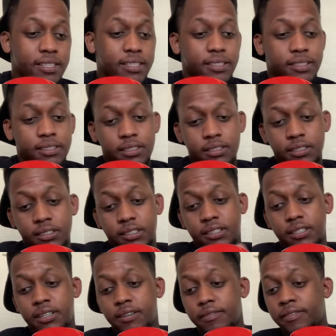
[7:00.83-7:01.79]
this
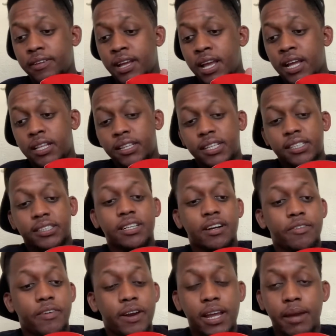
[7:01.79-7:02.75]
stuff. This
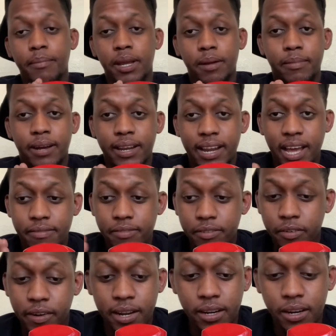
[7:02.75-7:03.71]
stuff right here make my life
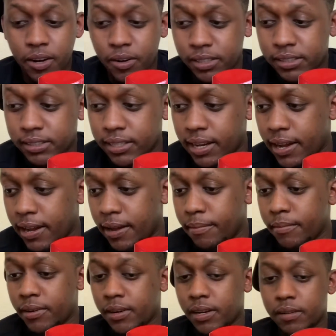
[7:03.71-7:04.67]
great all the
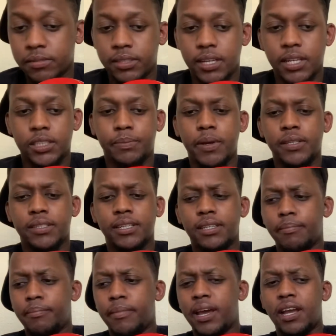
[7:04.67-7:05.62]
time, you know what I'm saying? Especially
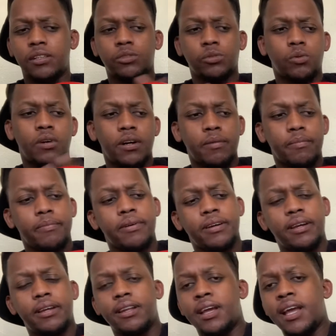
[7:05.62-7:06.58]
the main one,
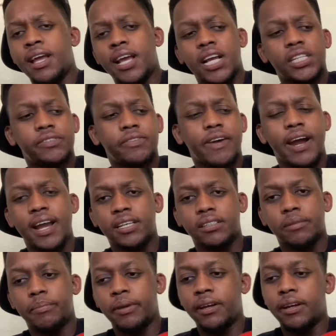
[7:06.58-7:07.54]
but as far as
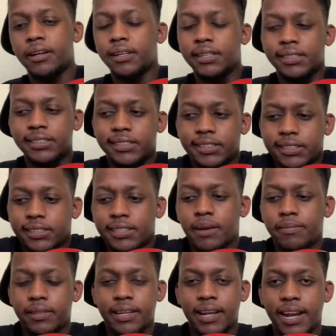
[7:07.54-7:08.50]
the beer, it's just
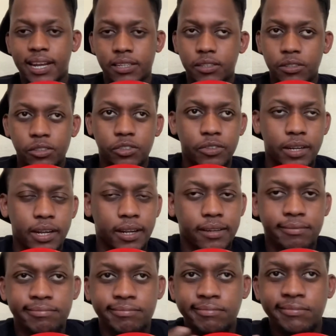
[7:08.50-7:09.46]
something that I do
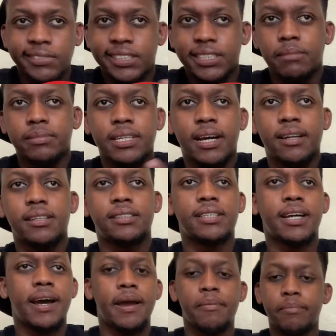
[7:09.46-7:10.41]
drink sometime to
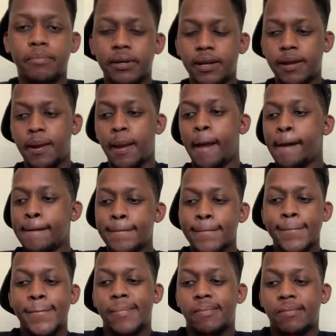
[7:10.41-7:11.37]
time. But
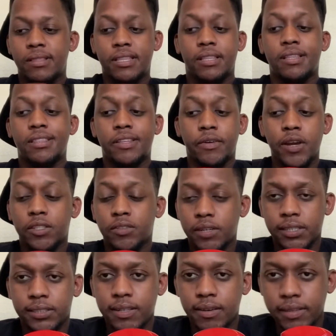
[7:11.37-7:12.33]
the rest of
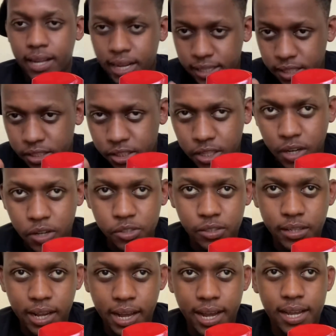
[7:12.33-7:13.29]
the stuff that I just showed
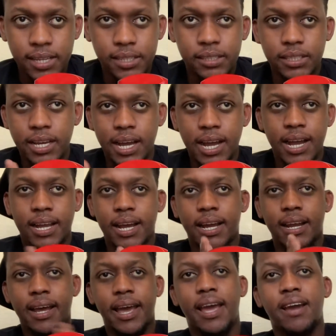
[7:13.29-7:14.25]
you guys, I
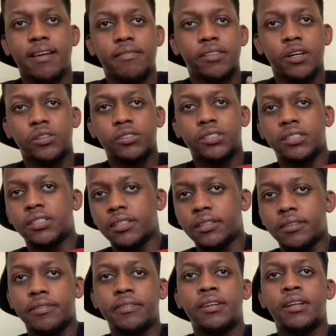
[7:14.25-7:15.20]
gotta have those stuff